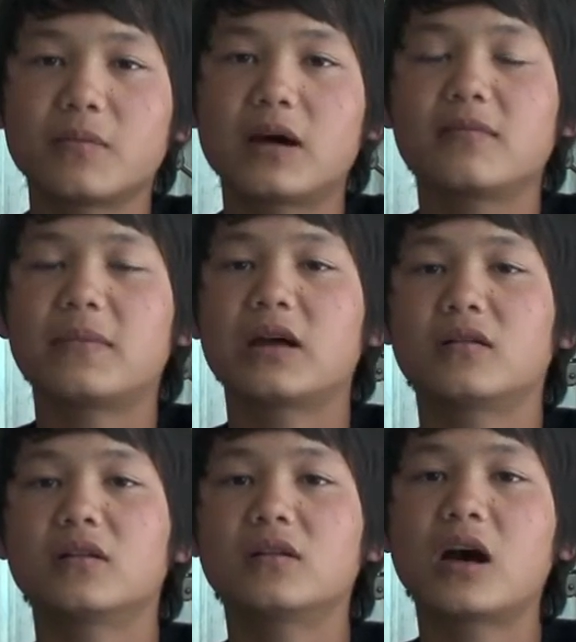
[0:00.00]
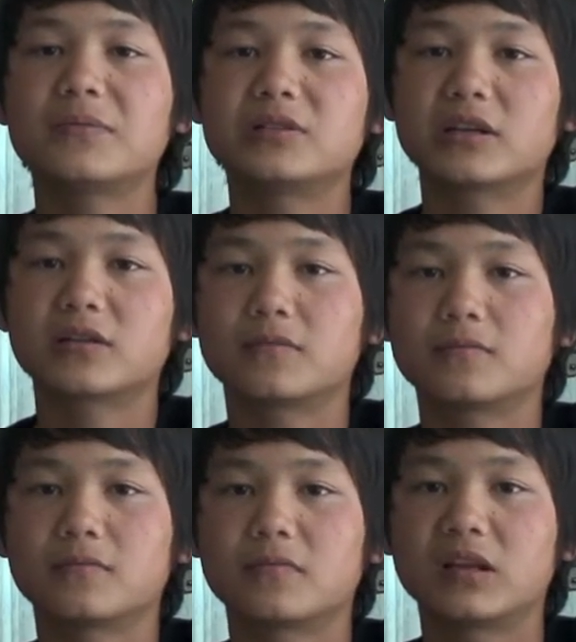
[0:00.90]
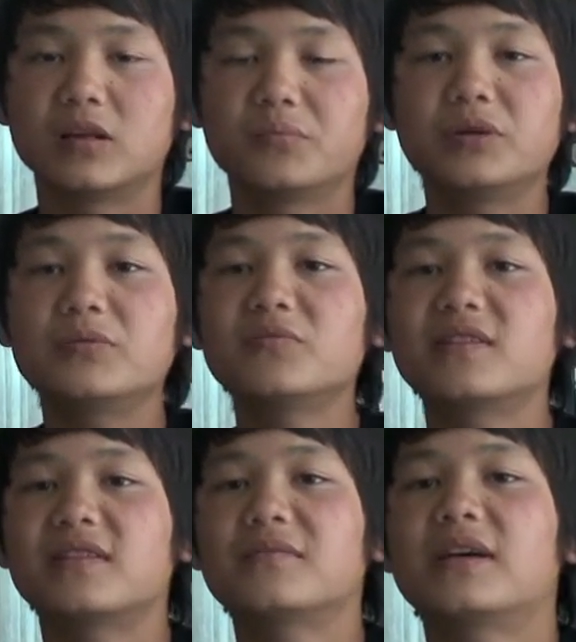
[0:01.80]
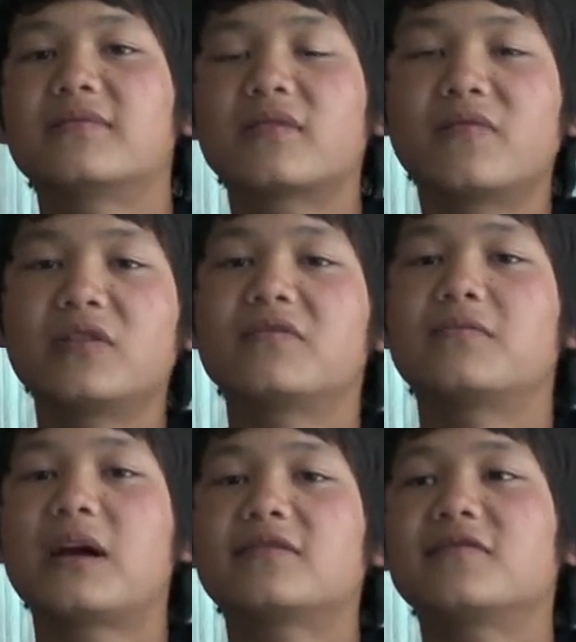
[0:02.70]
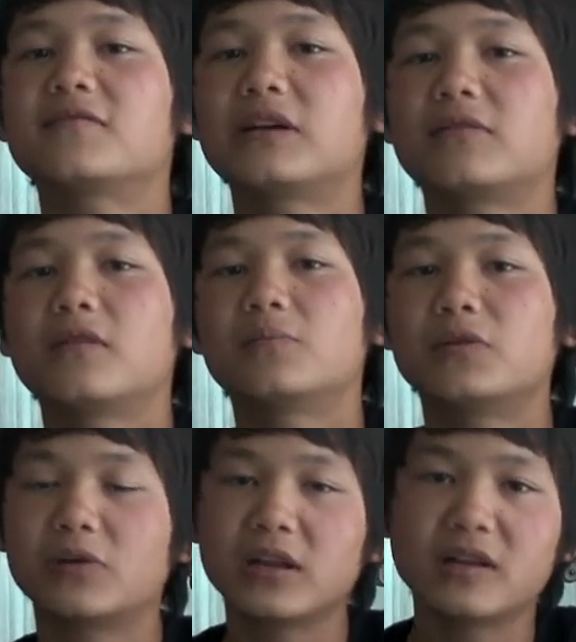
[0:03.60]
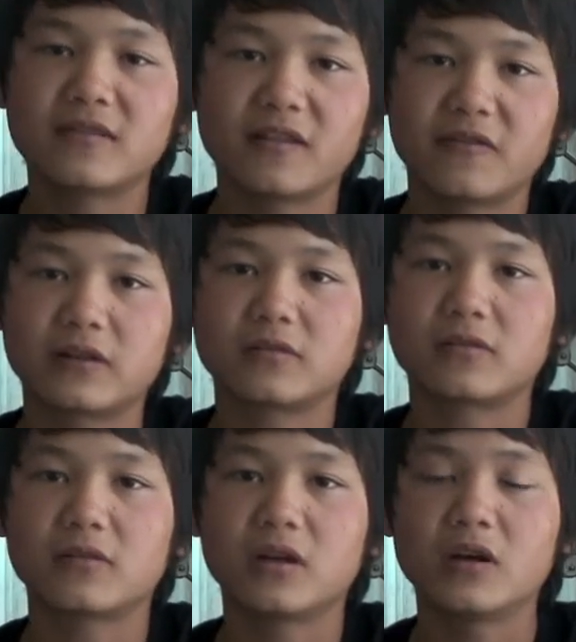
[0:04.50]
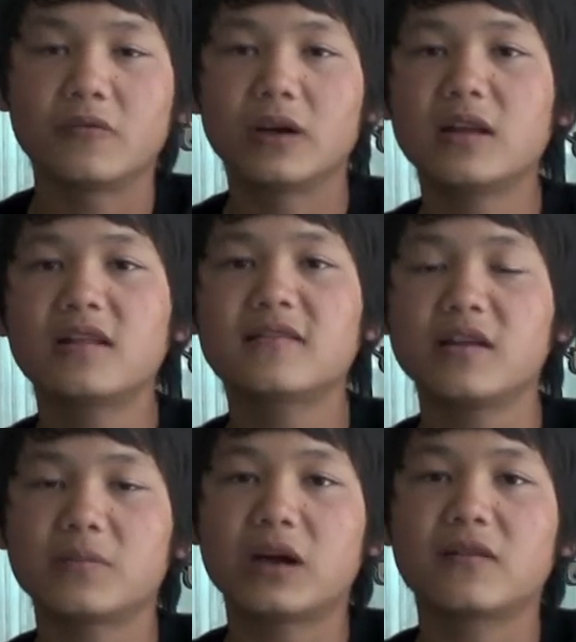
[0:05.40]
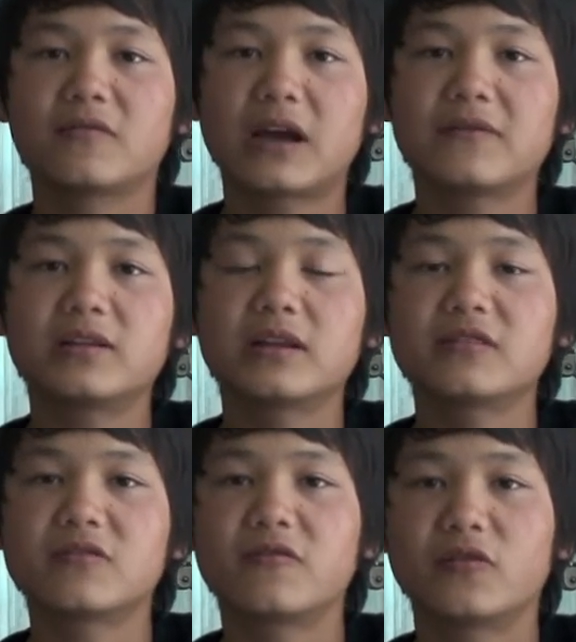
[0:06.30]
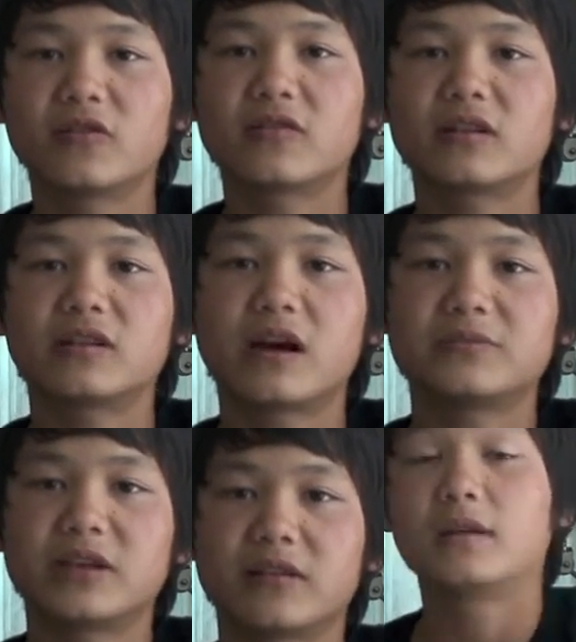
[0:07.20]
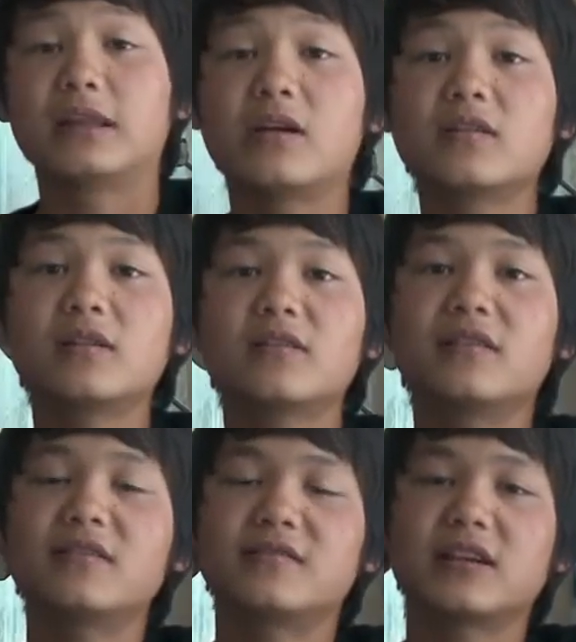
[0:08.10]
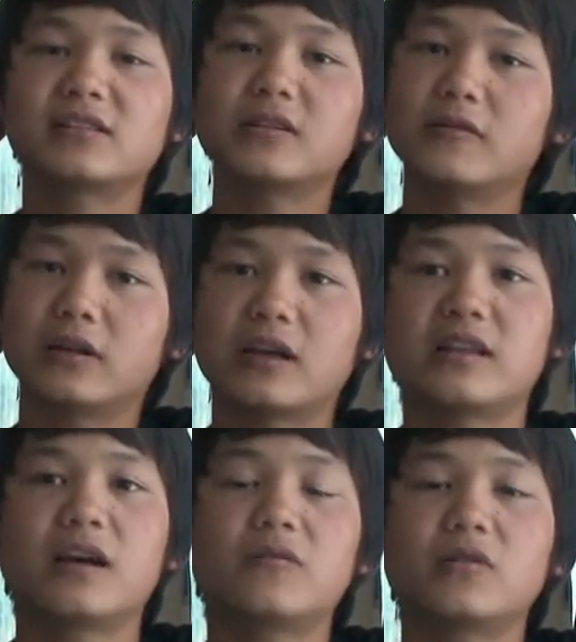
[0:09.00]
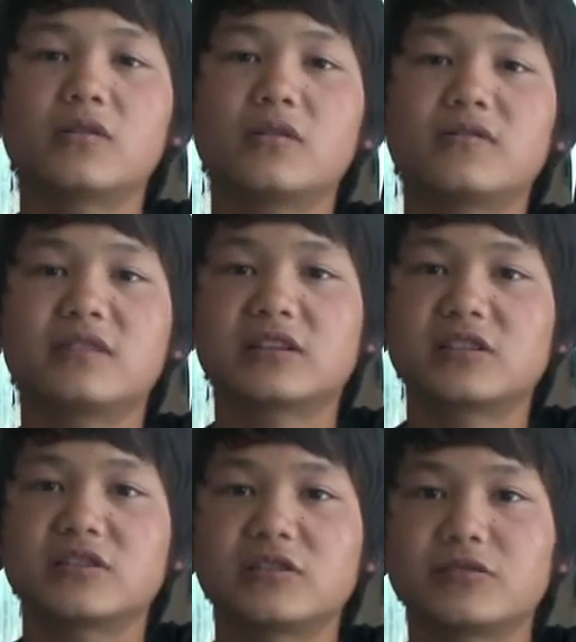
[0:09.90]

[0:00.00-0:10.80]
amount of matter in an object. People may sometimes confuse mass with weight, but weight is different. Weight is the amount of gravitational force on an object. That will conclude section 1, and now we'll go to section